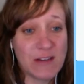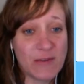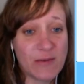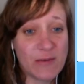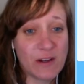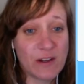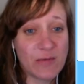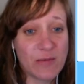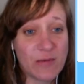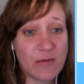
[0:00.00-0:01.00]
If we want to
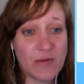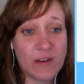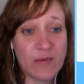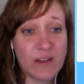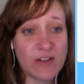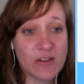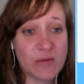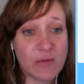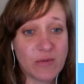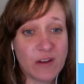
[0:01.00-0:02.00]
remove it, we can just
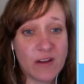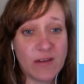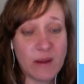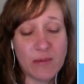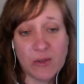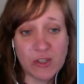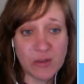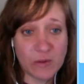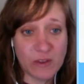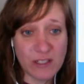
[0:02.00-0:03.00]
remove it. And maybe we just
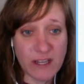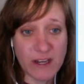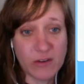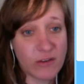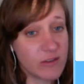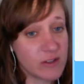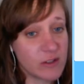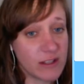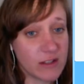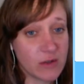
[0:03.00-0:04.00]
want the title. So
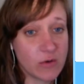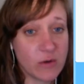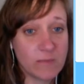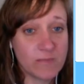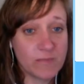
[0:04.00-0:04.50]
that's cool.